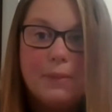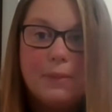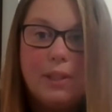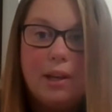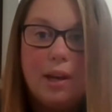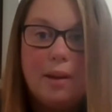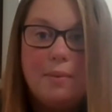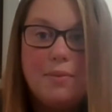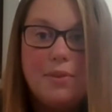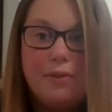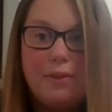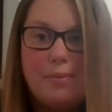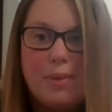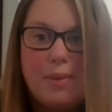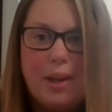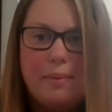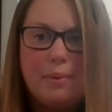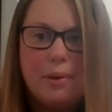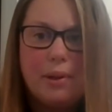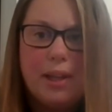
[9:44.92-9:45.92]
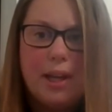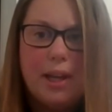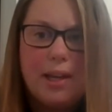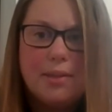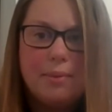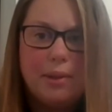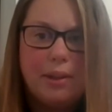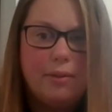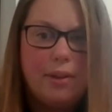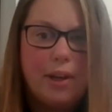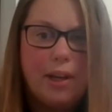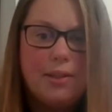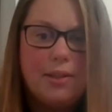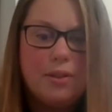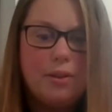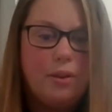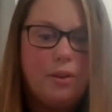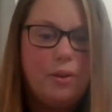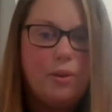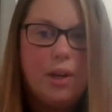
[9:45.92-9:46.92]
comes from the upperclassmen, right?
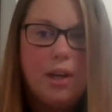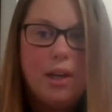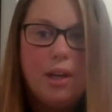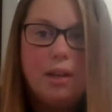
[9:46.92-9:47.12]
So